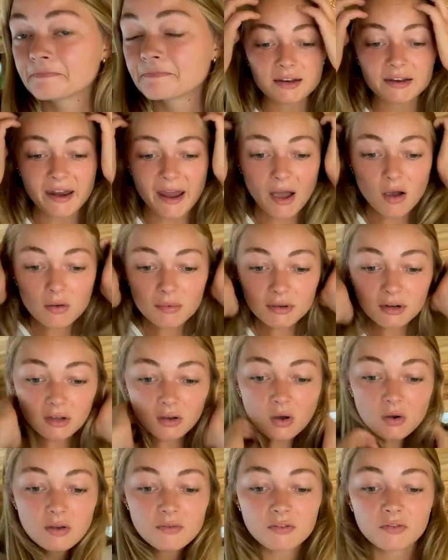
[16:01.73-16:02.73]
Now I'm going to
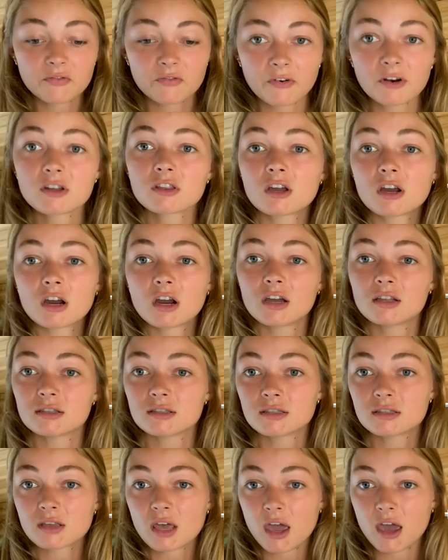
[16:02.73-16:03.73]
go even further
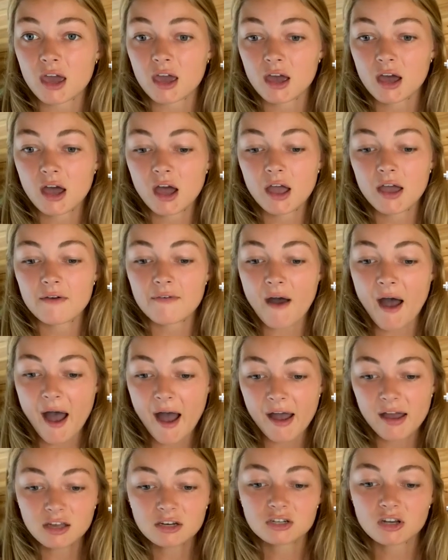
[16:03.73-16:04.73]
and say, if
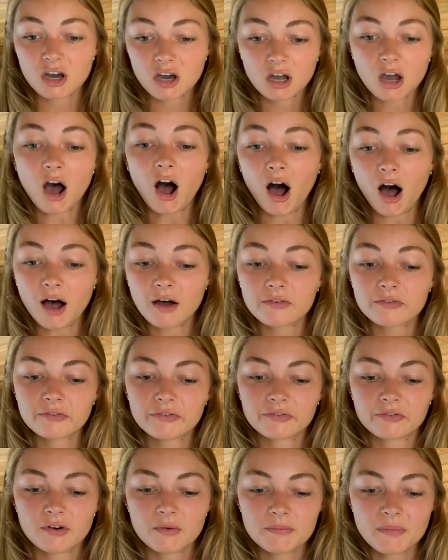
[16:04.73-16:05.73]
I took off
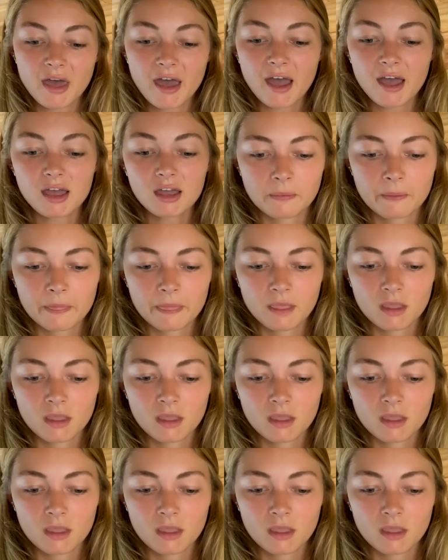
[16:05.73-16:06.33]
from that,